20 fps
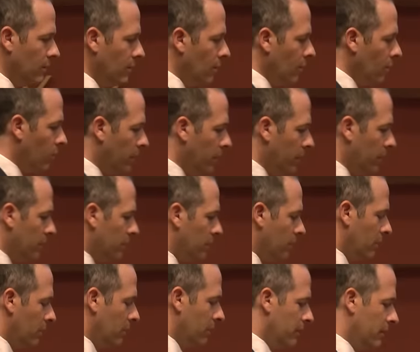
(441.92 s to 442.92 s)
Well,
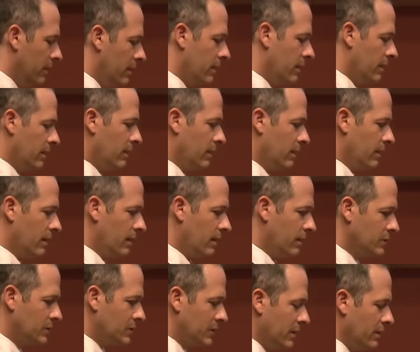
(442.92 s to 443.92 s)
on uh,
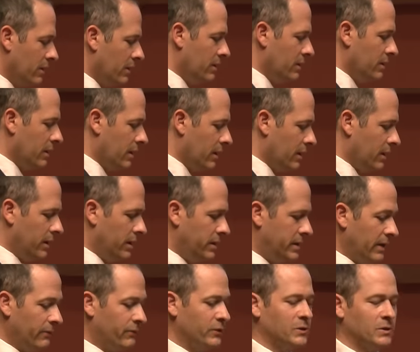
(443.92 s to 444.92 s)
I'll say on, on
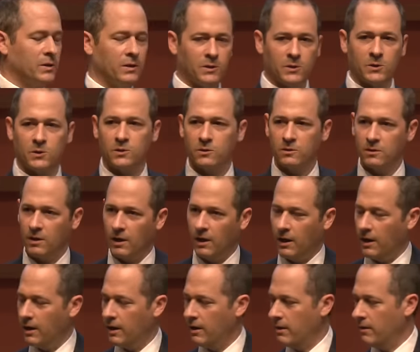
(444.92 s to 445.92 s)
deficits,
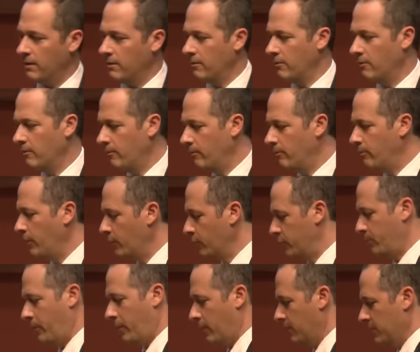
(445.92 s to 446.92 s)
uh, both
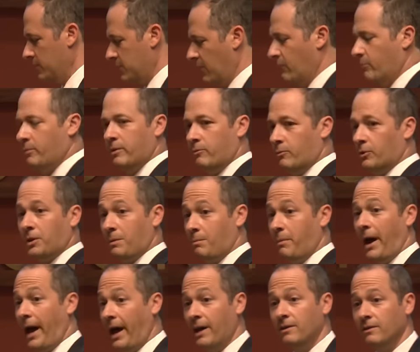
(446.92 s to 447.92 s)
parties have been really
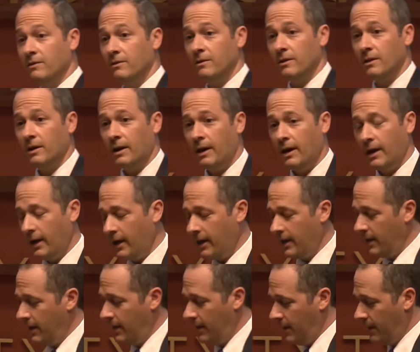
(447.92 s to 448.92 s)
bad. Uh,
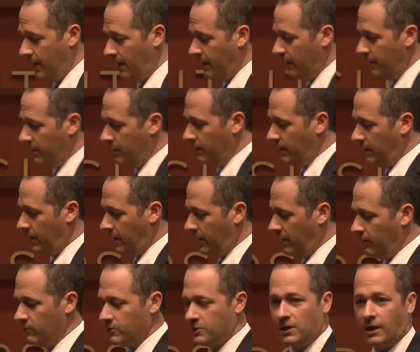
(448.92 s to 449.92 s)
and uh,
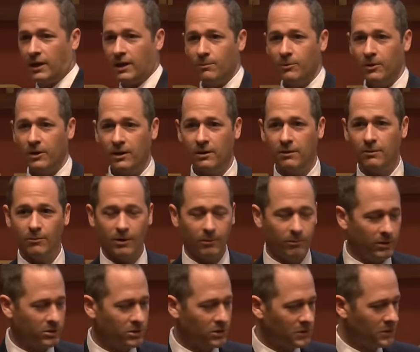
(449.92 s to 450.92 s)
there's not going to be any
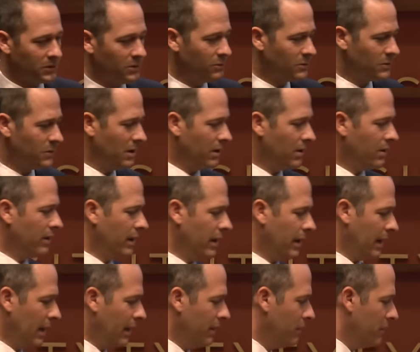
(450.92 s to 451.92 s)
much excuse there.
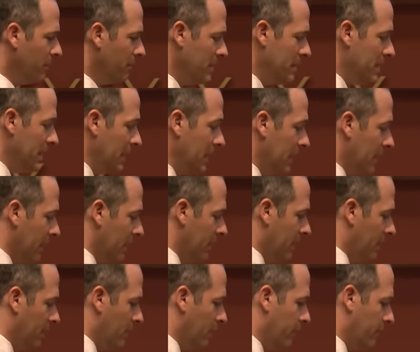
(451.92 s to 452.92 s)
And the beginning
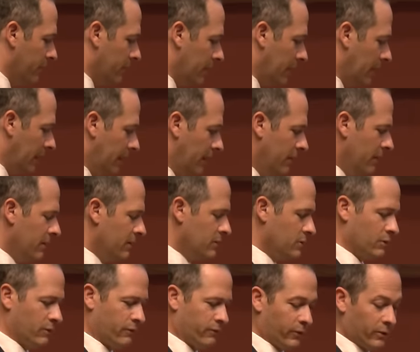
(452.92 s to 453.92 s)
of uh,
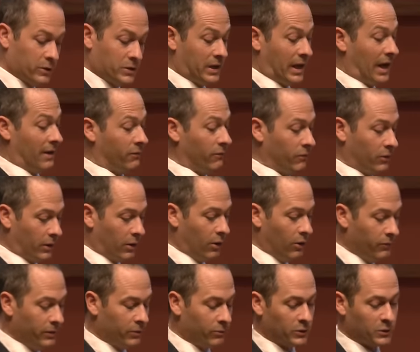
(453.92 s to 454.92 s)
sort of first half of the
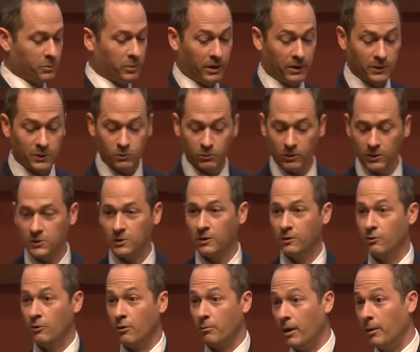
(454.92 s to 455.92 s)
COVID response was under
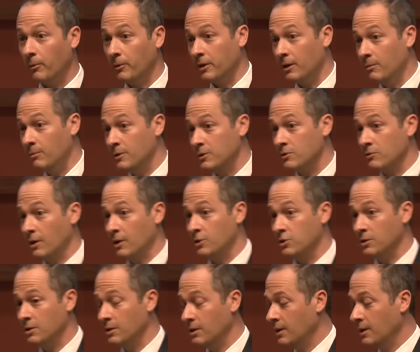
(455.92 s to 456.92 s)
a Republican
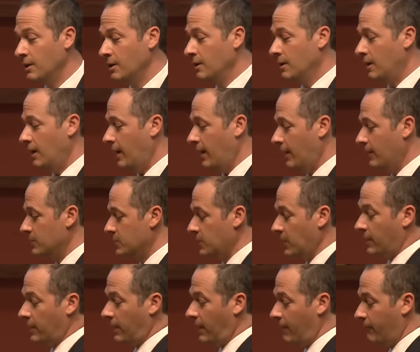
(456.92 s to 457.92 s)
administration, and the
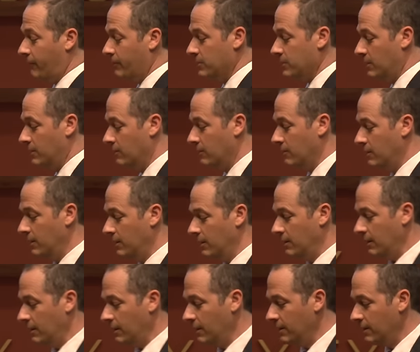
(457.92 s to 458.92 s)
second half was under a,
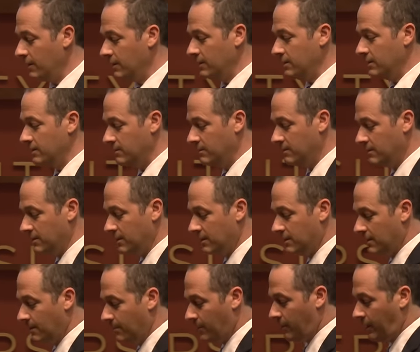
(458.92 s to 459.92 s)
a, a
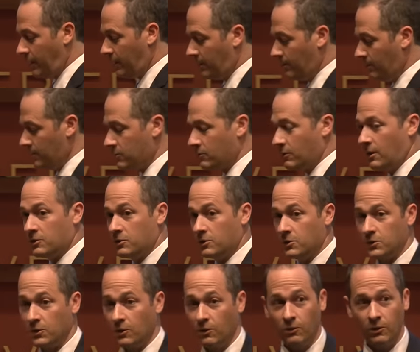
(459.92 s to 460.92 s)
Democratic administration.
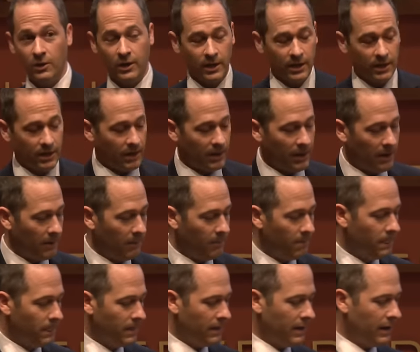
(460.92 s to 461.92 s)
So,
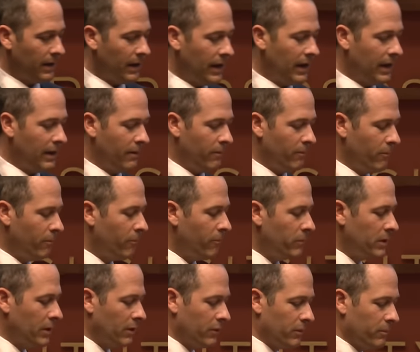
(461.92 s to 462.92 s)
um, uh, you
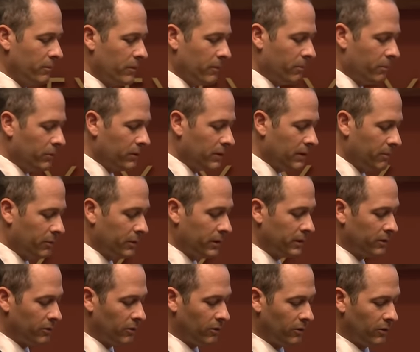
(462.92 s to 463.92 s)
know, the, the, the
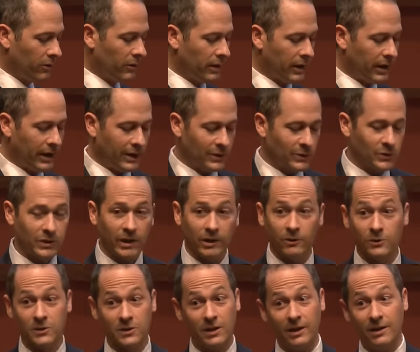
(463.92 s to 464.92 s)
political uh, cycle,
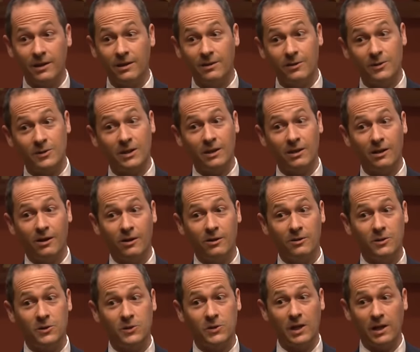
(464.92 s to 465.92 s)
it's kind of it's kind of hard to
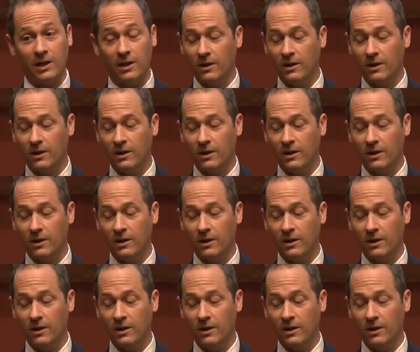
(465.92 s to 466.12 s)
say.